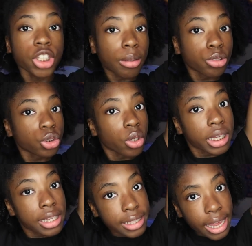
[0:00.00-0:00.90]
first, I'm just
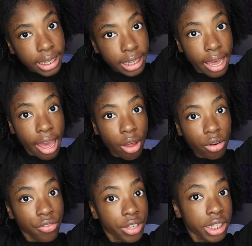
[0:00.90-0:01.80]
going to take it
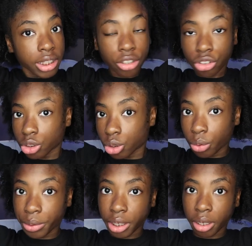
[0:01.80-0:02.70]
out of this. I just
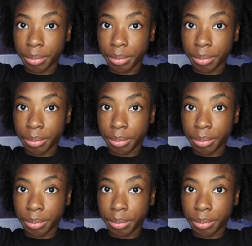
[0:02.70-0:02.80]
threw it